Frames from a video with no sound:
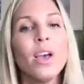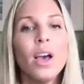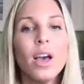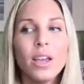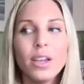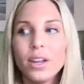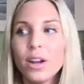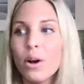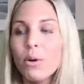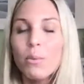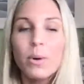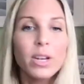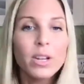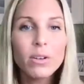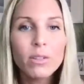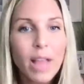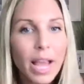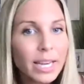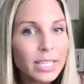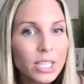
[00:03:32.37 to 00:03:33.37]
What do you
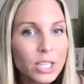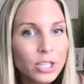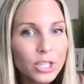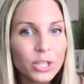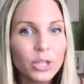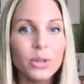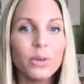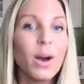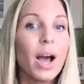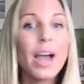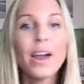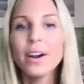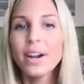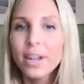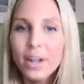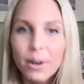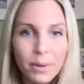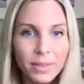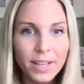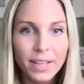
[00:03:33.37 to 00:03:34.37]
like to do? I already
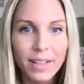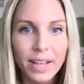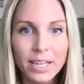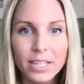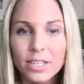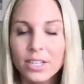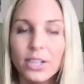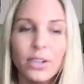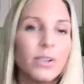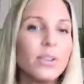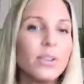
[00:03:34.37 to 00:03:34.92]
know what they like to do,